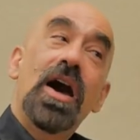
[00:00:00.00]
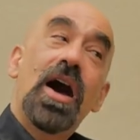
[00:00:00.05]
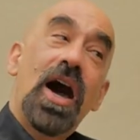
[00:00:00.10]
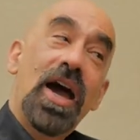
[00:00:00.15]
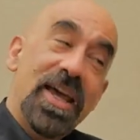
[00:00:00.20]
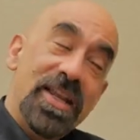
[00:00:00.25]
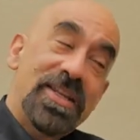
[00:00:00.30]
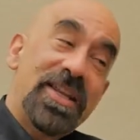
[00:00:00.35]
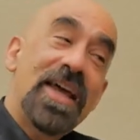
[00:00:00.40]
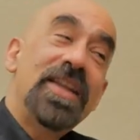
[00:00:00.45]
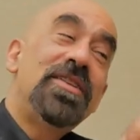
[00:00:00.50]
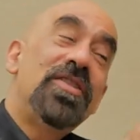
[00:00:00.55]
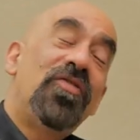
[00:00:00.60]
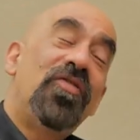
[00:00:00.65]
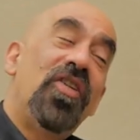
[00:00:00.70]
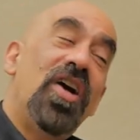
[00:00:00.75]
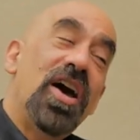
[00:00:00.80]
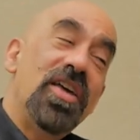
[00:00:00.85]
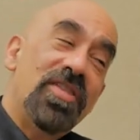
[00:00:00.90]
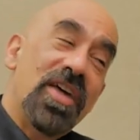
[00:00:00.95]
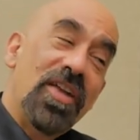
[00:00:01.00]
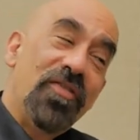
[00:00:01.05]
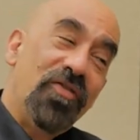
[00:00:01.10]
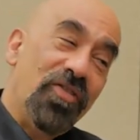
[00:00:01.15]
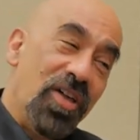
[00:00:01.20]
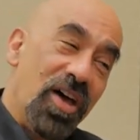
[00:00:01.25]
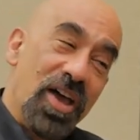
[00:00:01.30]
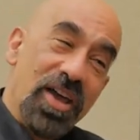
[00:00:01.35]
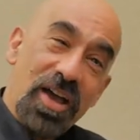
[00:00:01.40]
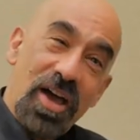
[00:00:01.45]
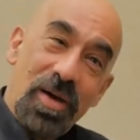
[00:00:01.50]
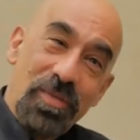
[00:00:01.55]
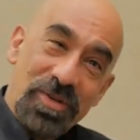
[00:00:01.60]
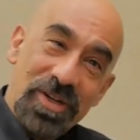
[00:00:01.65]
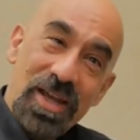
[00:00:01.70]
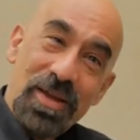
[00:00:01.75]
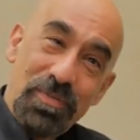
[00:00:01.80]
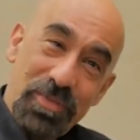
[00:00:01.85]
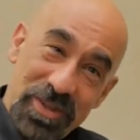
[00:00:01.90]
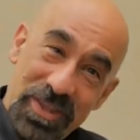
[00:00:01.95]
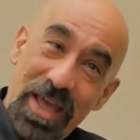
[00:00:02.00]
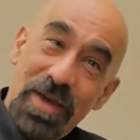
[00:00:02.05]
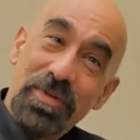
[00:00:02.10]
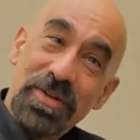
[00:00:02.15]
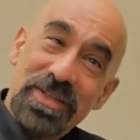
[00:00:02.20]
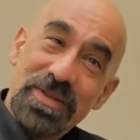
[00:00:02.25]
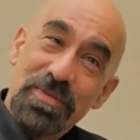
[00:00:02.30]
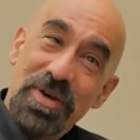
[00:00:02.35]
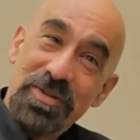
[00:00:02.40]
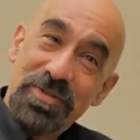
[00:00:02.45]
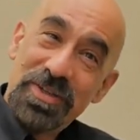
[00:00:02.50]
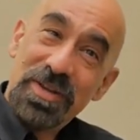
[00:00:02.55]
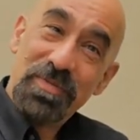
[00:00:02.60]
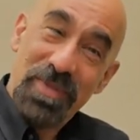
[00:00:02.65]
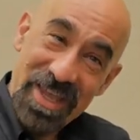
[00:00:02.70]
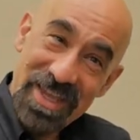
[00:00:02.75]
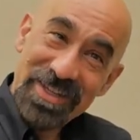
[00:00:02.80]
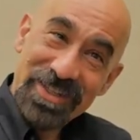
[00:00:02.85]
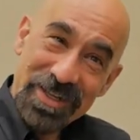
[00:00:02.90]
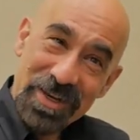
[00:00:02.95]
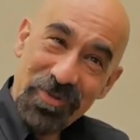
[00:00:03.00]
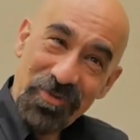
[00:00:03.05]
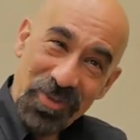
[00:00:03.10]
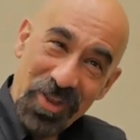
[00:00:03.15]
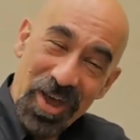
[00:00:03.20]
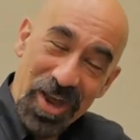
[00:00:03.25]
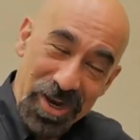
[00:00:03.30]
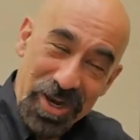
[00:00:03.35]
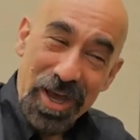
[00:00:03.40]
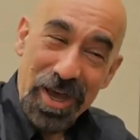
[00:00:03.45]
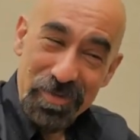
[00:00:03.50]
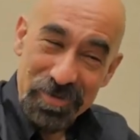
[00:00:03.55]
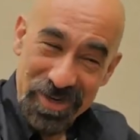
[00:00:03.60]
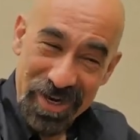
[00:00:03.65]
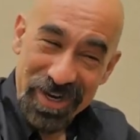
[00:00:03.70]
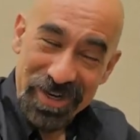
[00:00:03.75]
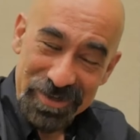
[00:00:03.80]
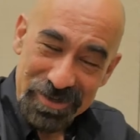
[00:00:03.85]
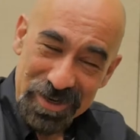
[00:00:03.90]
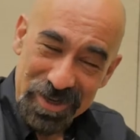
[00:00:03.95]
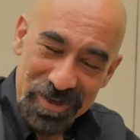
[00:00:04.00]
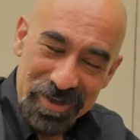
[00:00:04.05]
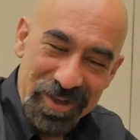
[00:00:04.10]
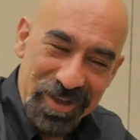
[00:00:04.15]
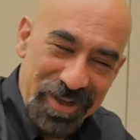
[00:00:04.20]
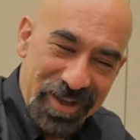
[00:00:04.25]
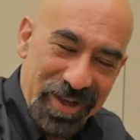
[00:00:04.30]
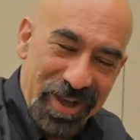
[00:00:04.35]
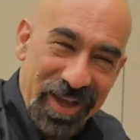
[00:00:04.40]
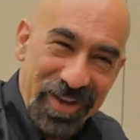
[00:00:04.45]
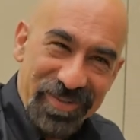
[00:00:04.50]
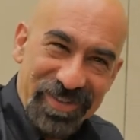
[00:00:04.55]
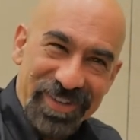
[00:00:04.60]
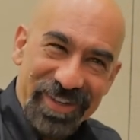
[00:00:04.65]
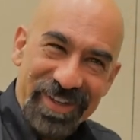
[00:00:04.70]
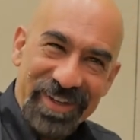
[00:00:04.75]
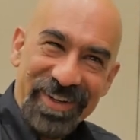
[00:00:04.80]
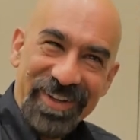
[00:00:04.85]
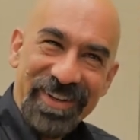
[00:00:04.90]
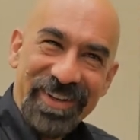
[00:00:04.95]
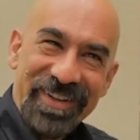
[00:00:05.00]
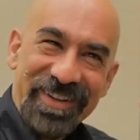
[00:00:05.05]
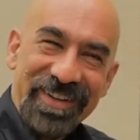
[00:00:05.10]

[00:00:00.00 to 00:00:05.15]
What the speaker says: I identified that flying object. That was the most amazing flying object I've seen.